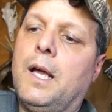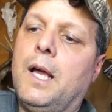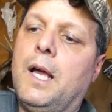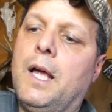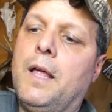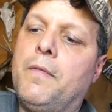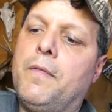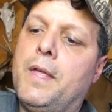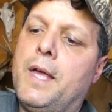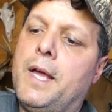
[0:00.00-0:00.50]

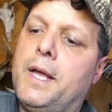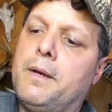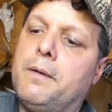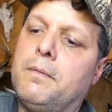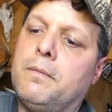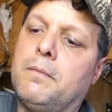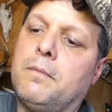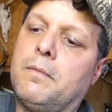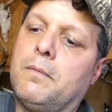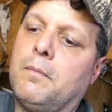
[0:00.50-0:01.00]
and then
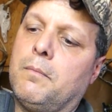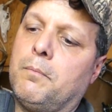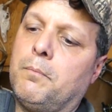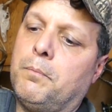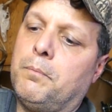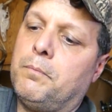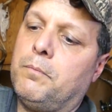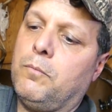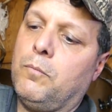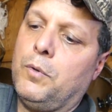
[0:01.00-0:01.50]

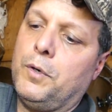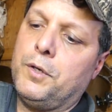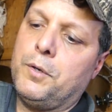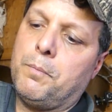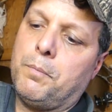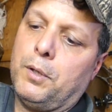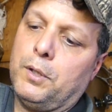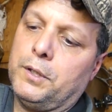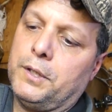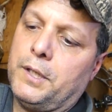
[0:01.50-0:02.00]
when you
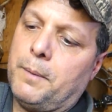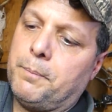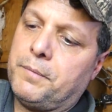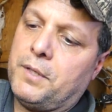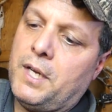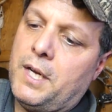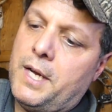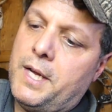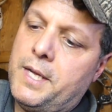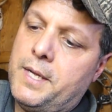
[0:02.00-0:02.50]
pull it up
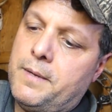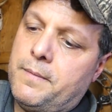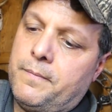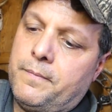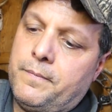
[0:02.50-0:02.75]
tight,